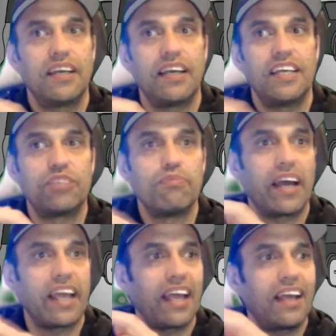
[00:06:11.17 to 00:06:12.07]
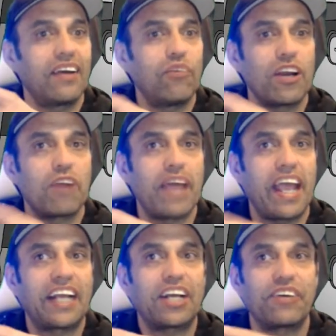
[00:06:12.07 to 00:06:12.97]
is where I'm
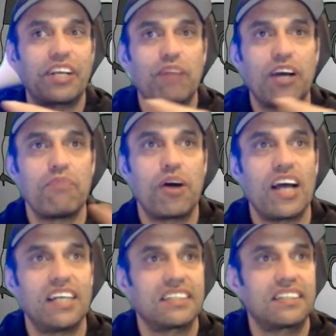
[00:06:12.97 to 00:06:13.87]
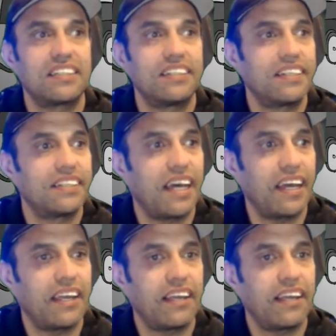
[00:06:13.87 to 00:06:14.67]
anchoring my bias to today.